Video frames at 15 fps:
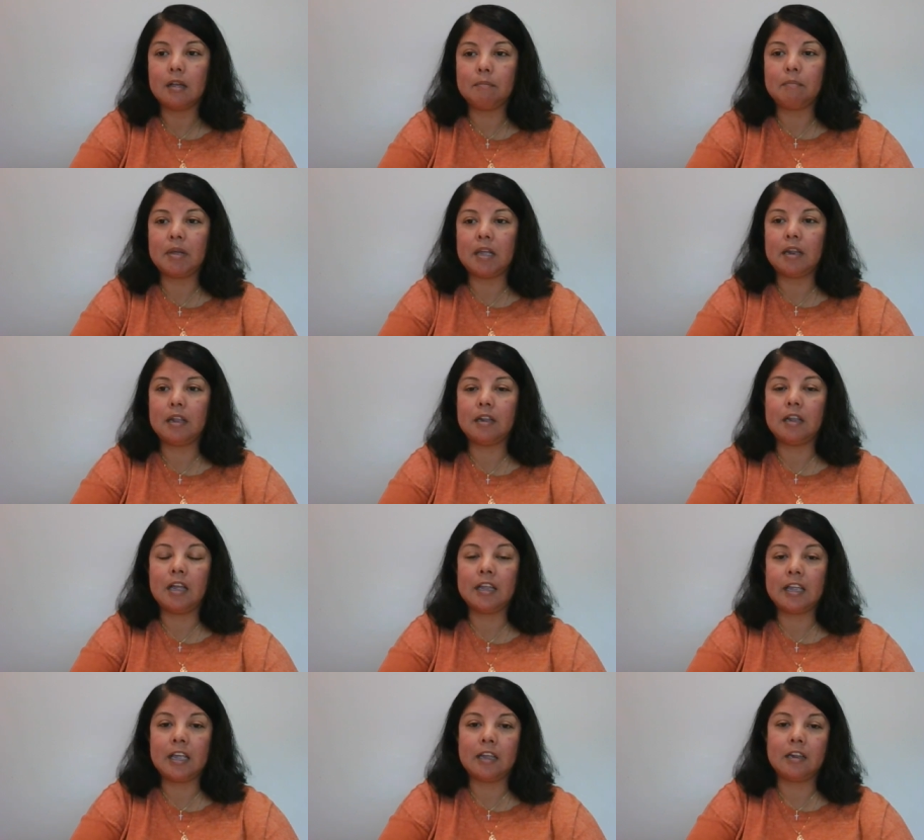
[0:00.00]
But
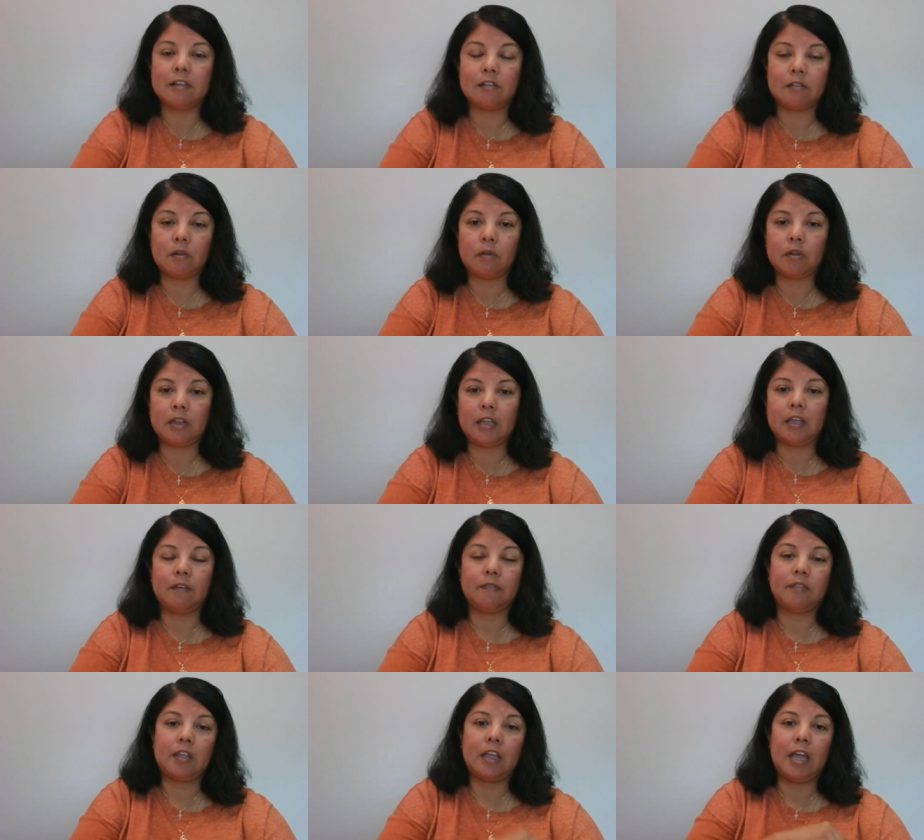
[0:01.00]
again, it's only
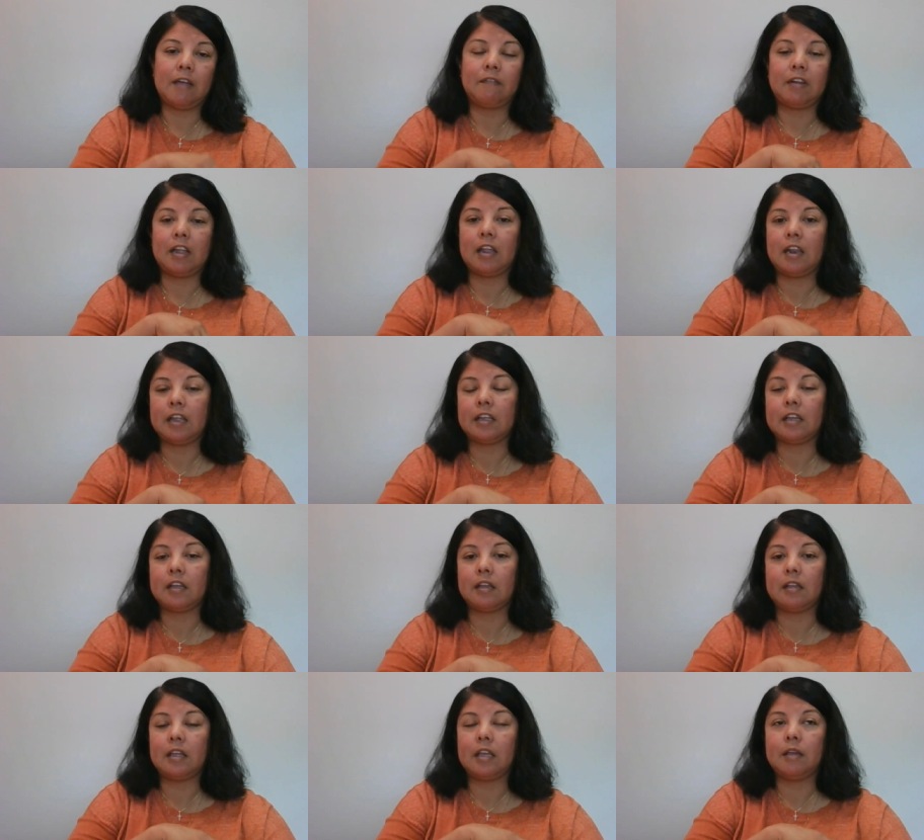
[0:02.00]
if they haven't had like
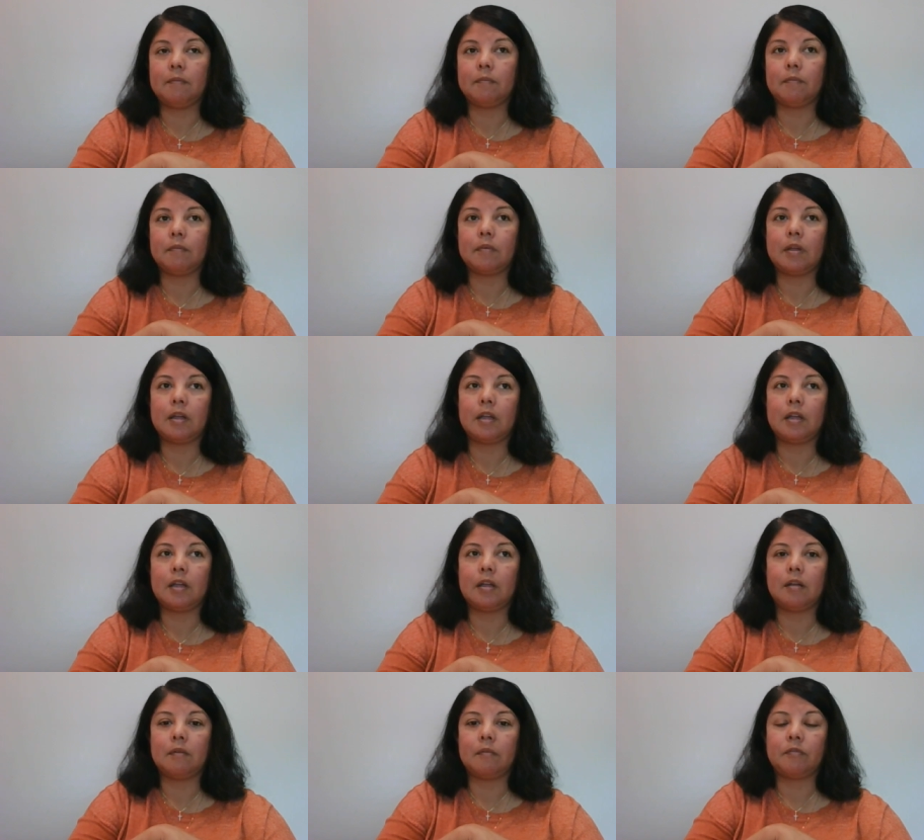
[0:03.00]
a hip
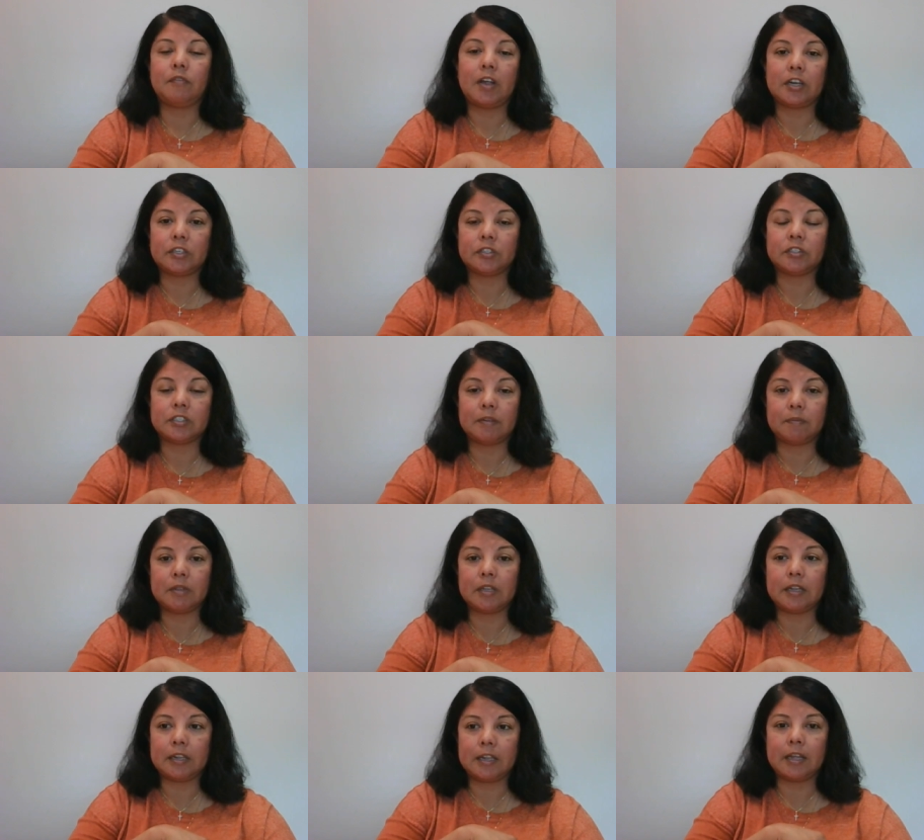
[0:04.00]
fracture or
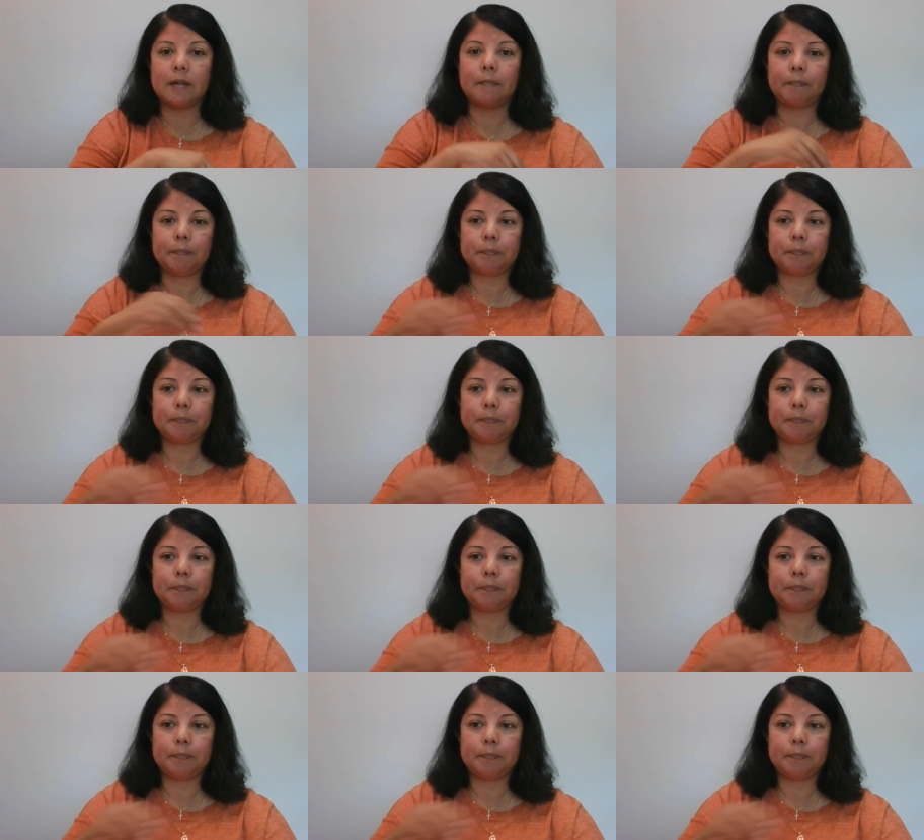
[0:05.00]
something like that.